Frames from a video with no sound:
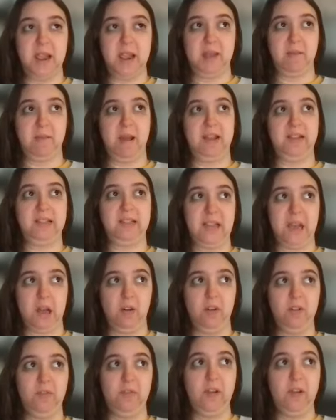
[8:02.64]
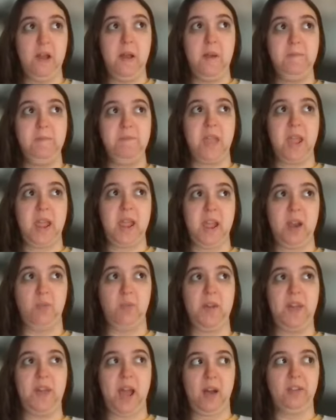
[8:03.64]
in myself, and
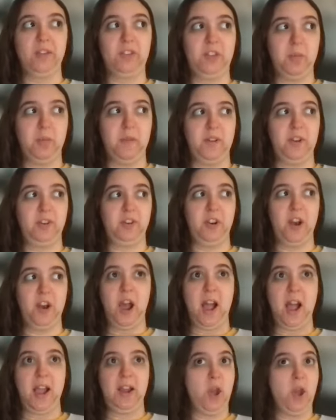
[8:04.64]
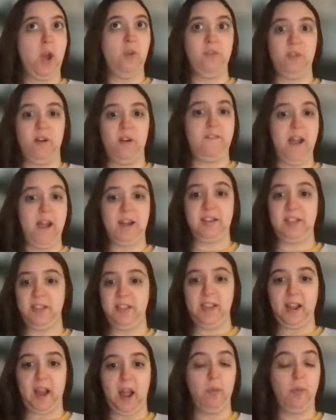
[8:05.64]
without supervision I know for a fact that
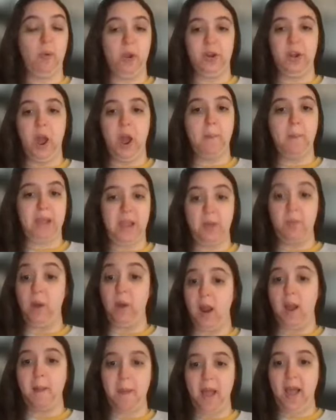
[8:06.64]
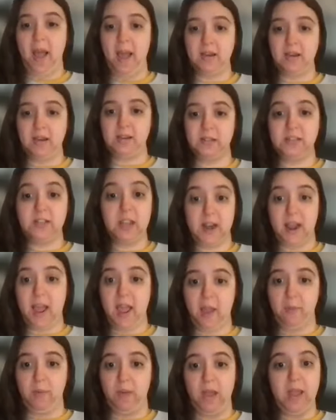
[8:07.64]
like I would not be where I'm at
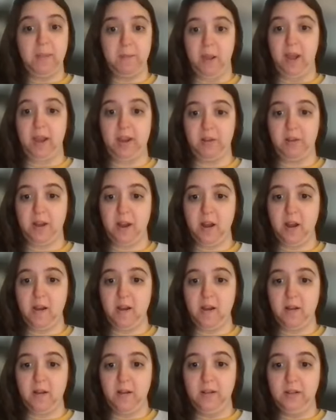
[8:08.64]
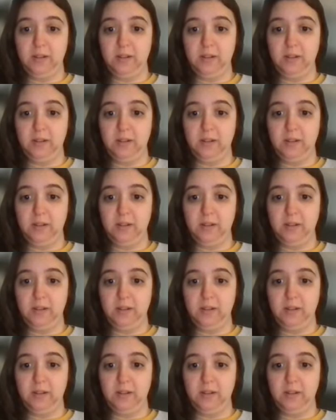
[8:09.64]
today in my career.